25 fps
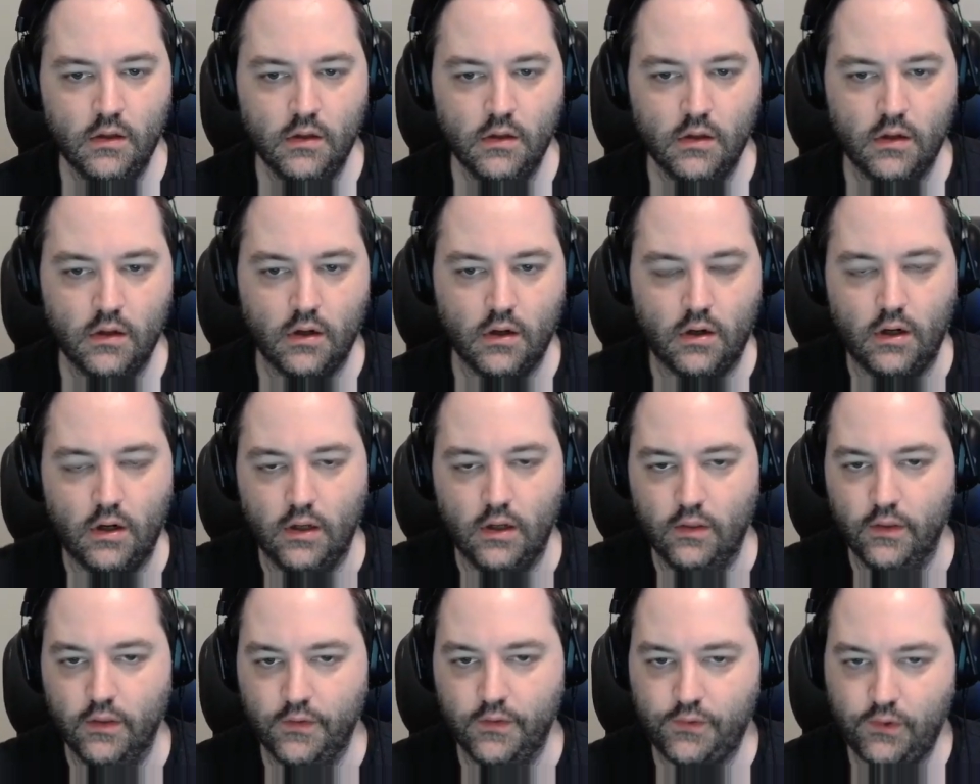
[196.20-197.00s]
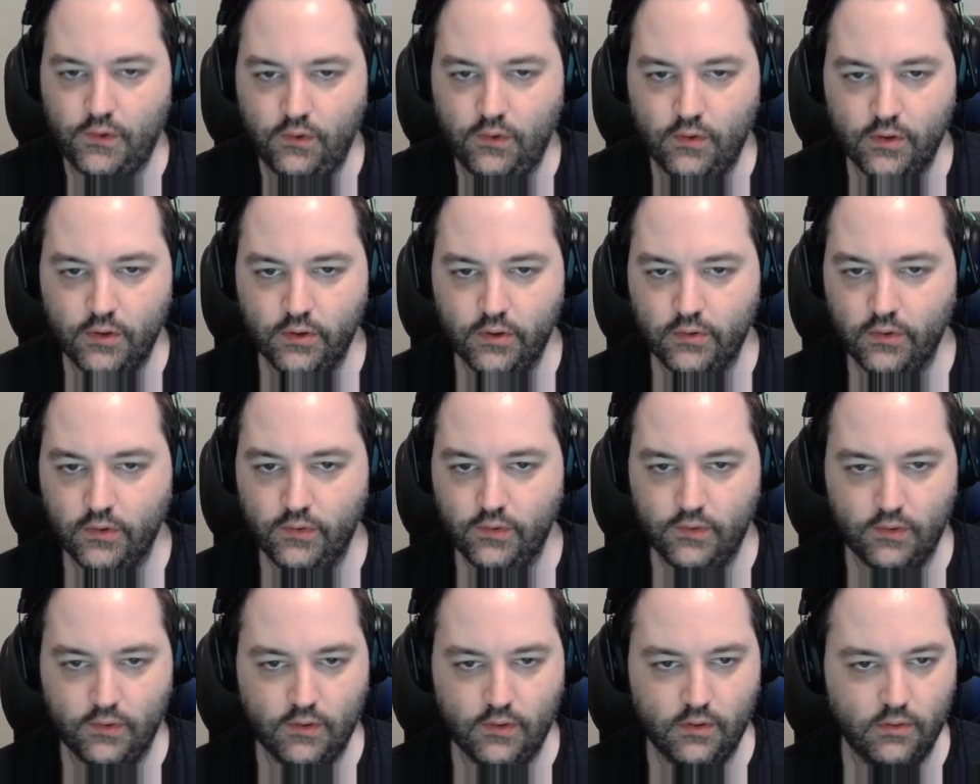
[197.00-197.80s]
All right, let's do a little
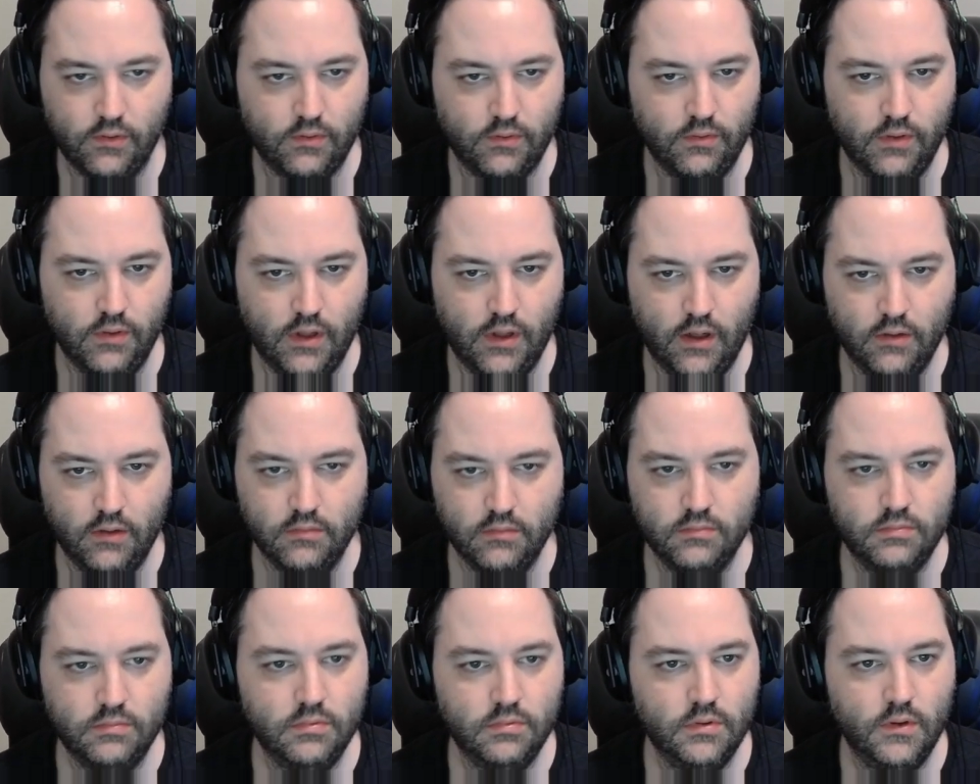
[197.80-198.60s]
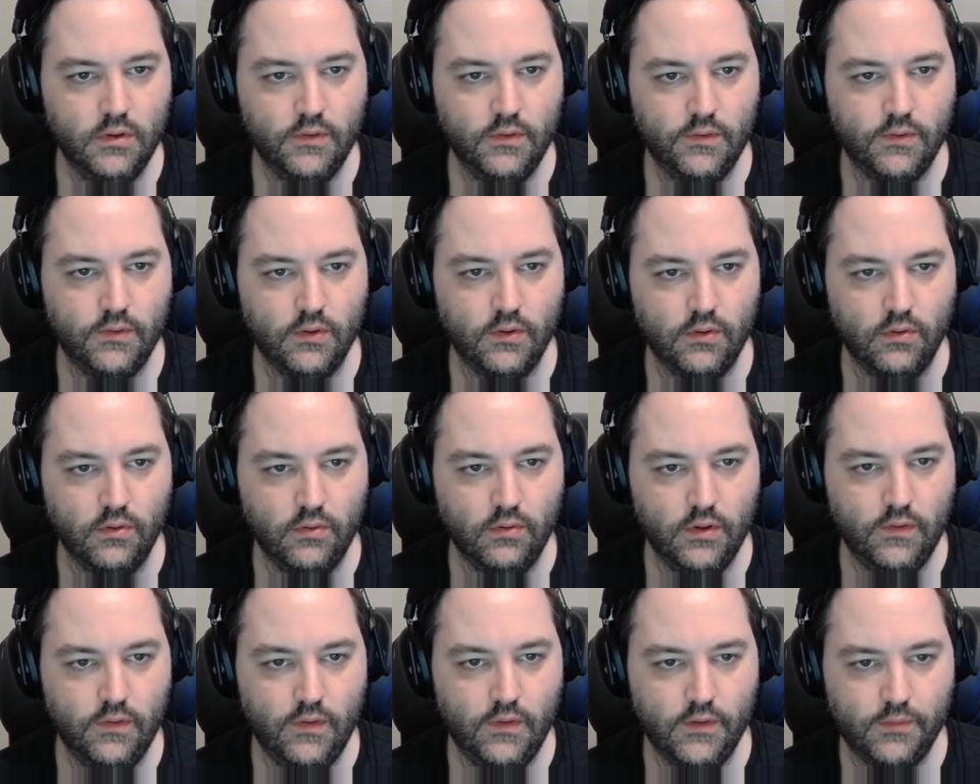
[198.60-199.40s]
Sudoku now. So
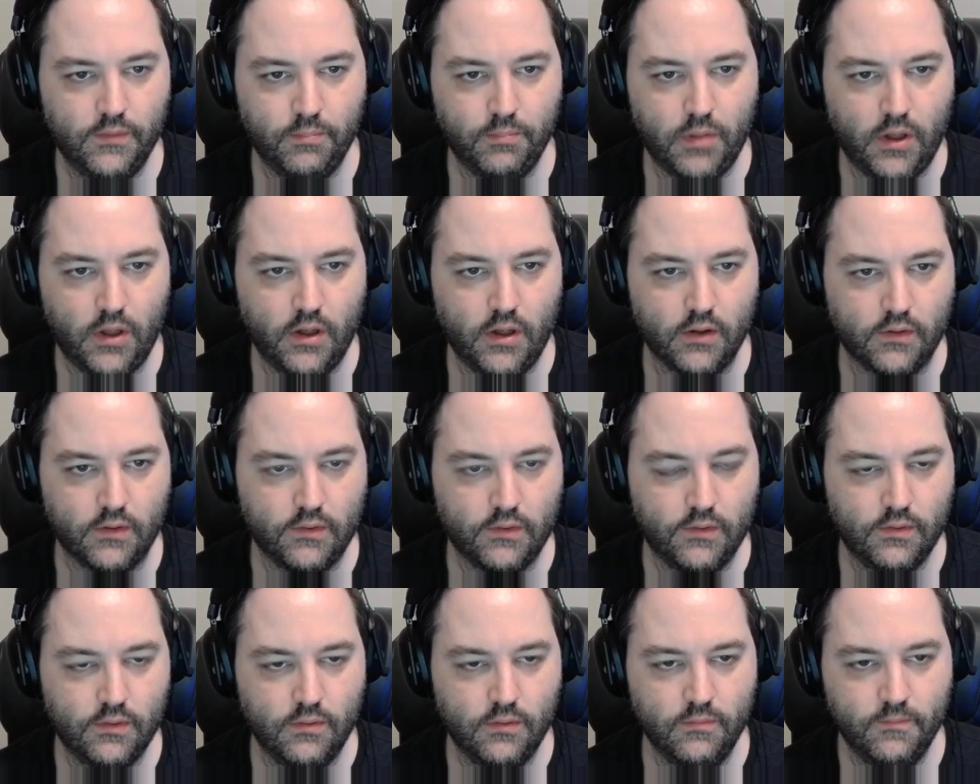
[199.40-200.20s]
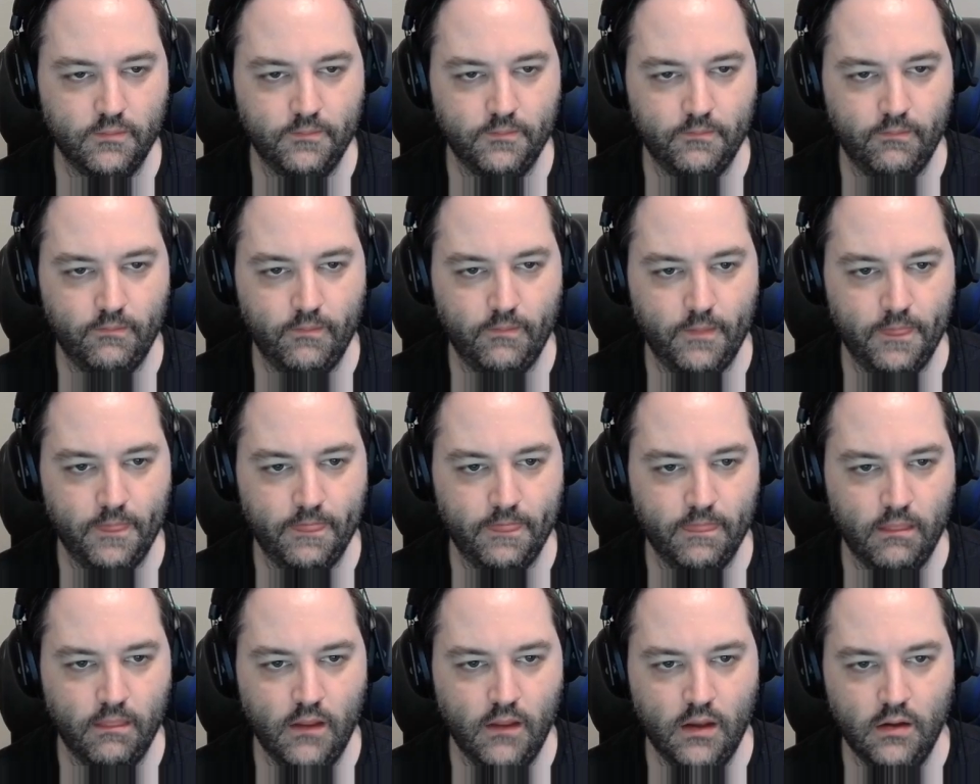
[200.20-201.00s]
in this box,
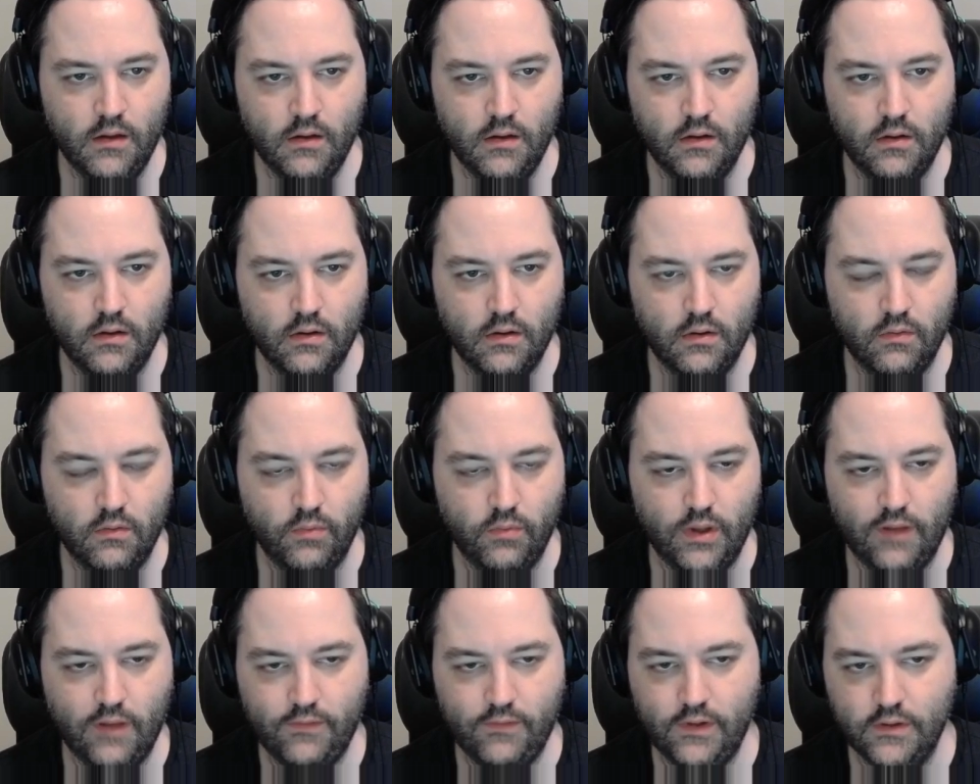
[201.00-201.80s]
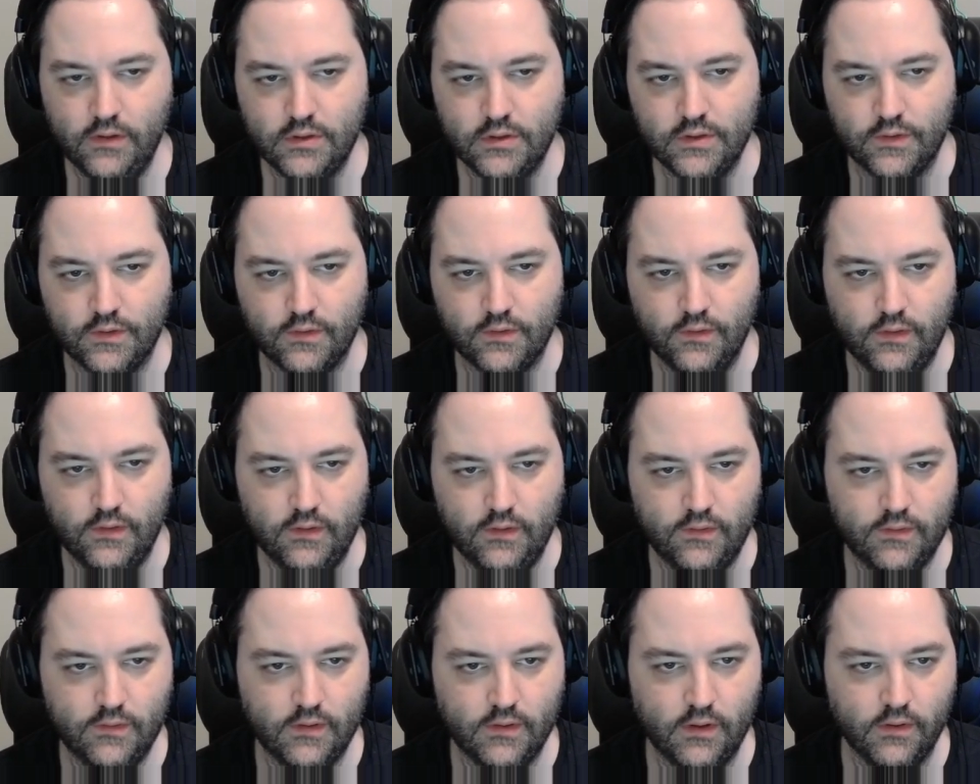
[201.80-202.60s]
we have digits in these
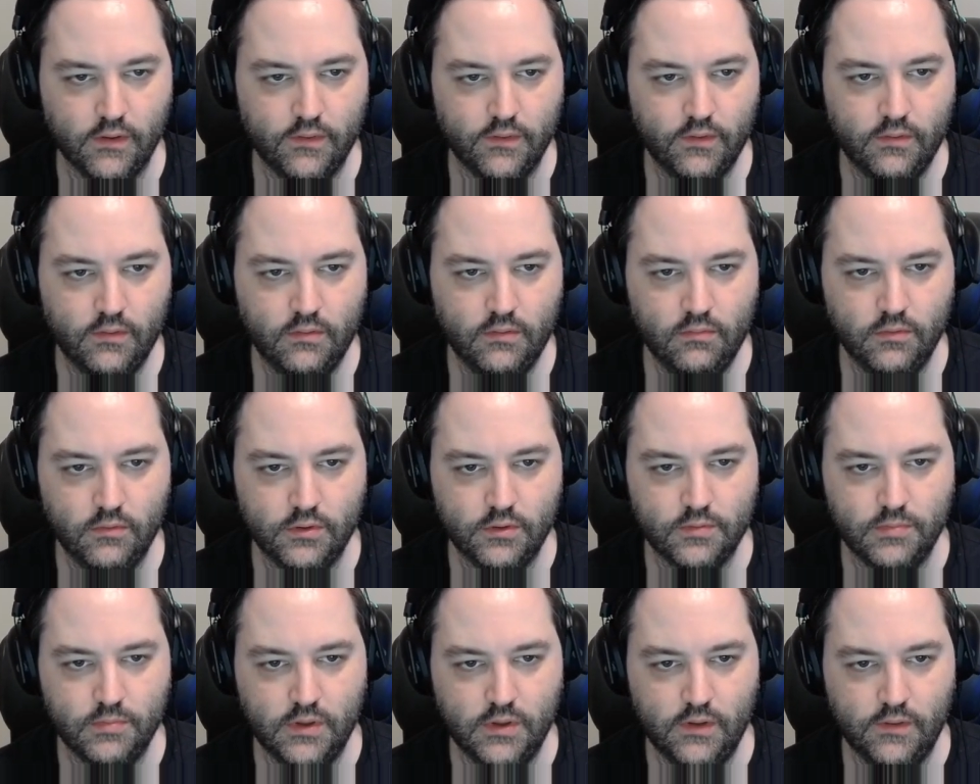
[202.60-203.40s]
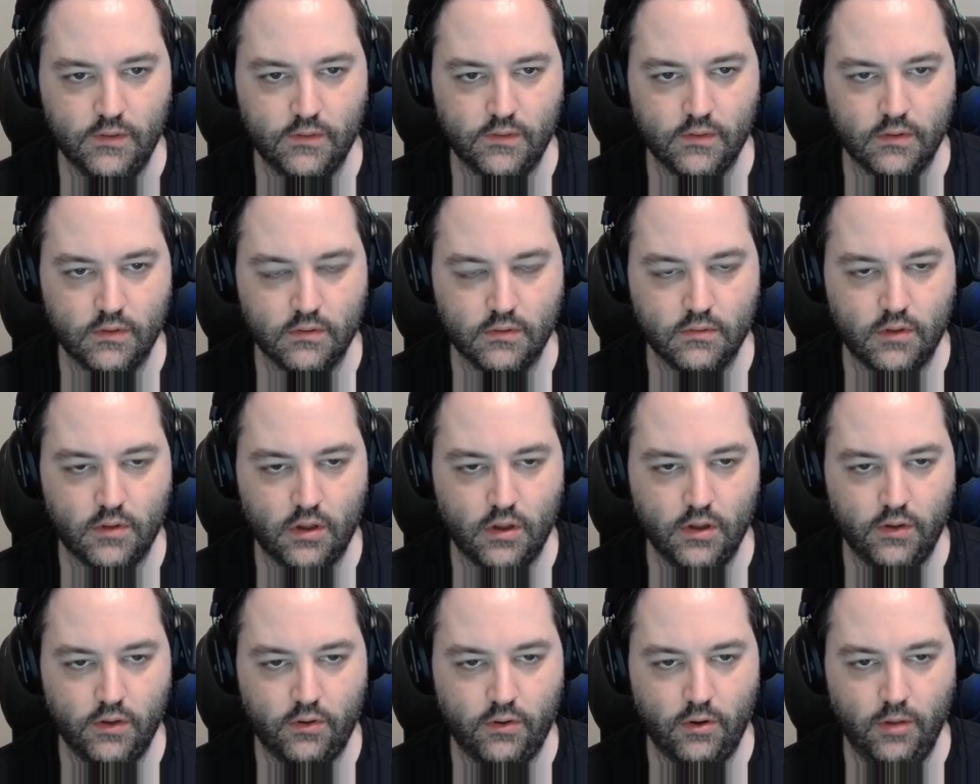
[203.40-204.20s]
cells, which means all
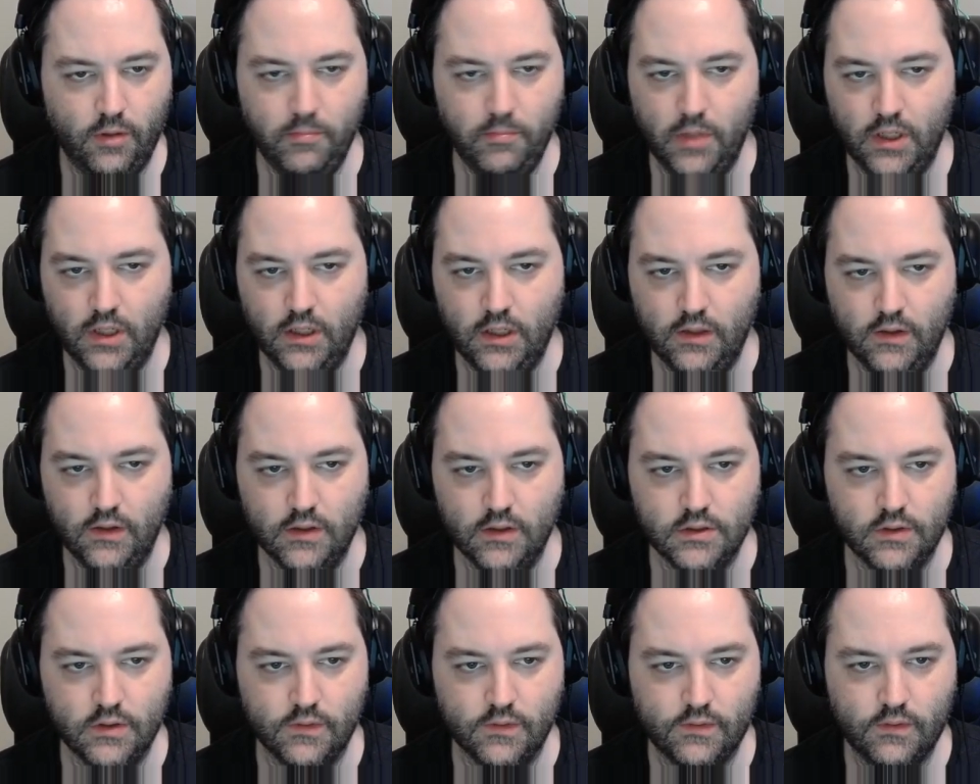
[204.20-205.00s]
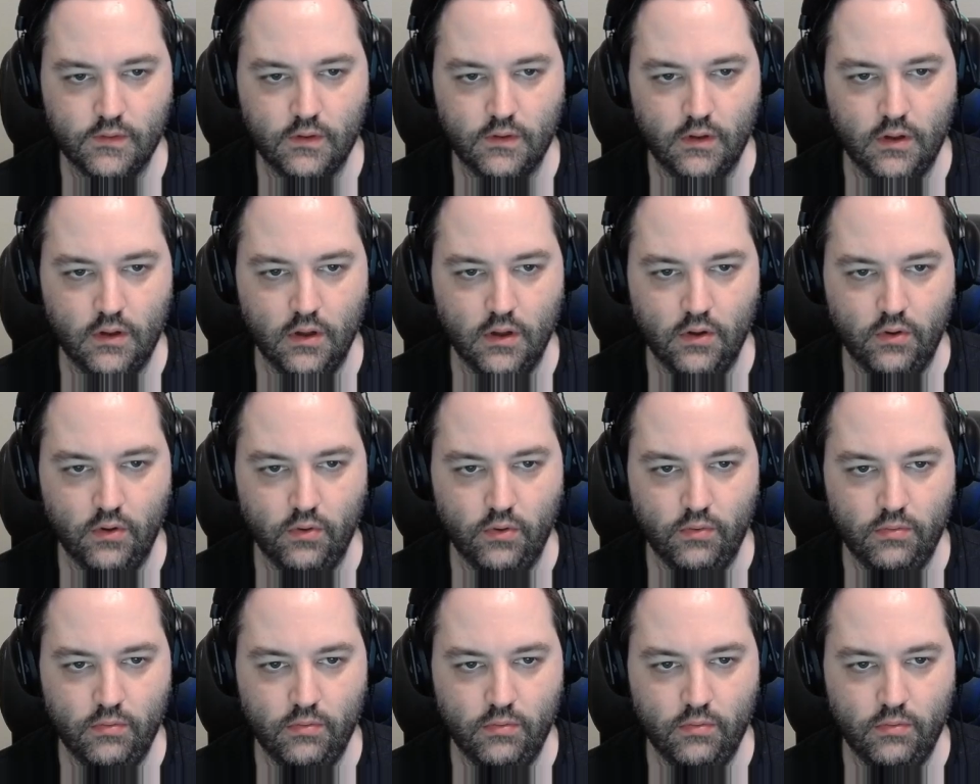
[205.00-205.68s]
our remaining digits go